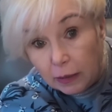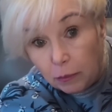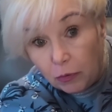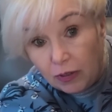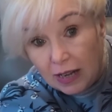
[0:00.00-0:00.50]

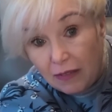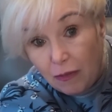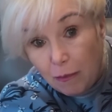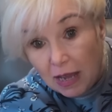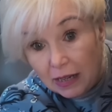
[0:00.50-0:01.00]
but never
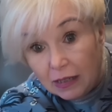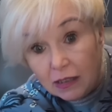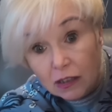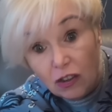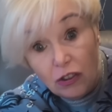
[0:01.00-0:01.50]
made
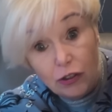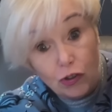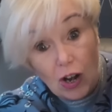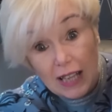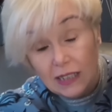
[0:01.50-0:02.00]
the
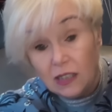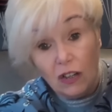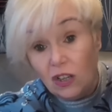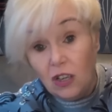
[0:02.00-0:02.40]
dress